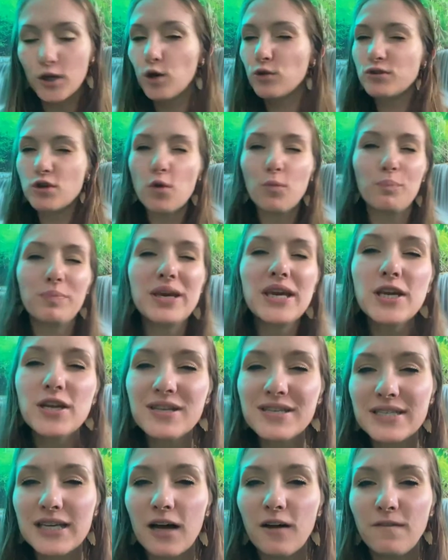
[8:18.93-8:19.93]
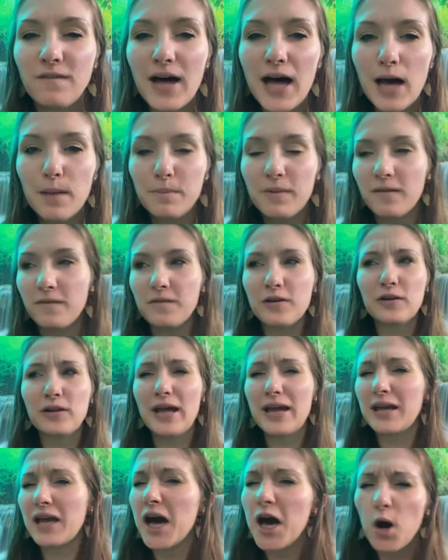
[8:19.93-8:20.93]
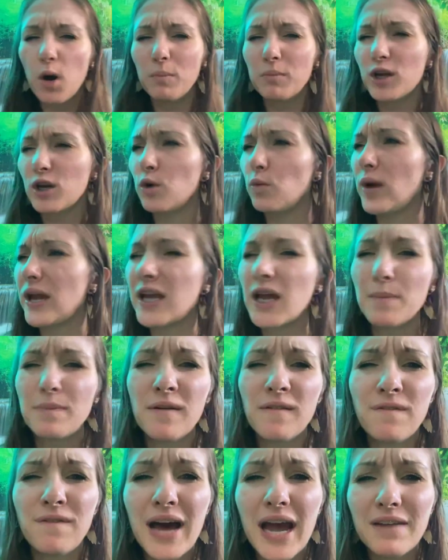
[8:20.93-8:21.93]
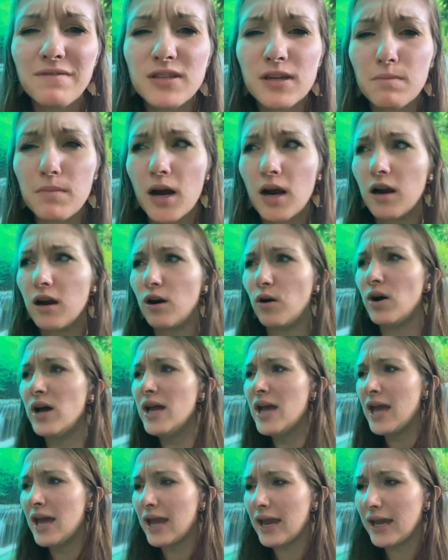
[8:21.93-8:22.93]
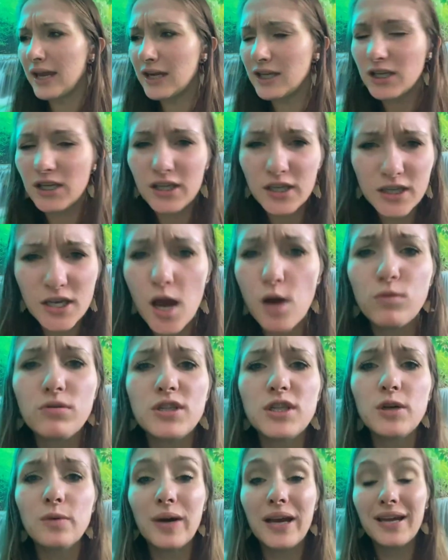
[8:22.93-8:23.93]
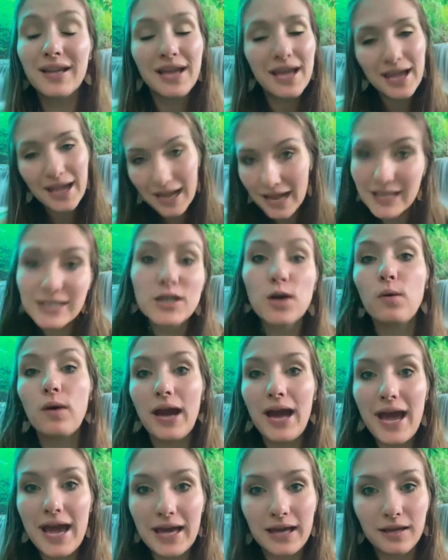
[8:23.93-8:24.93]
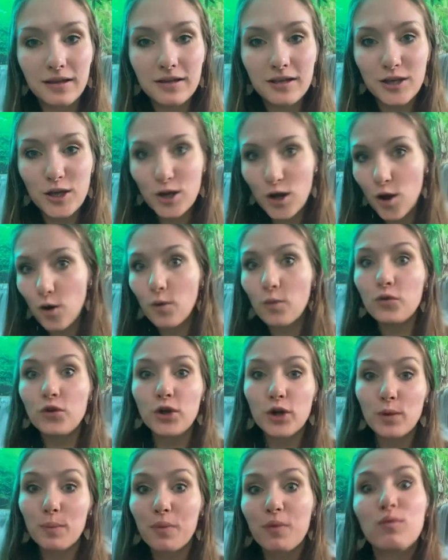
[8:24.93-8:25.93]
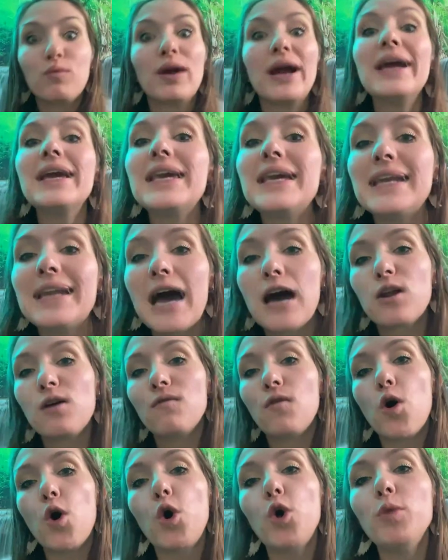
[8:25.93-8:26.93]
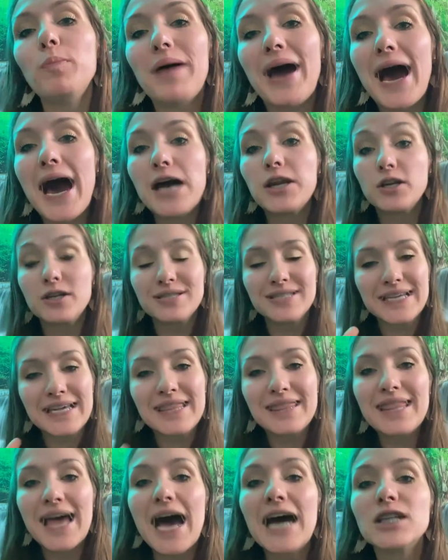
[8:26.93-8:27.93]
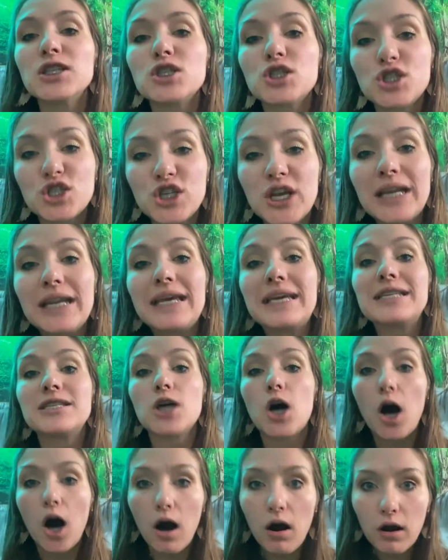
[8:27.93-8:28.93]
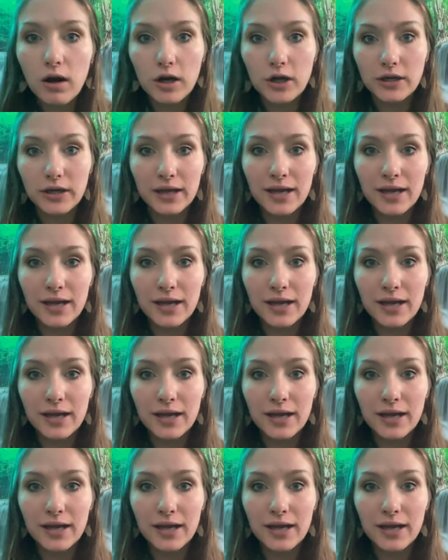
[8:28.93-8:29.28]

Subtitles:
Don't beat yourself up if you're like, oh, I'm going to wake up at 5 tomorrow and you don't do it. It's okay. You're breaking out of old patterns, and that shit is hard.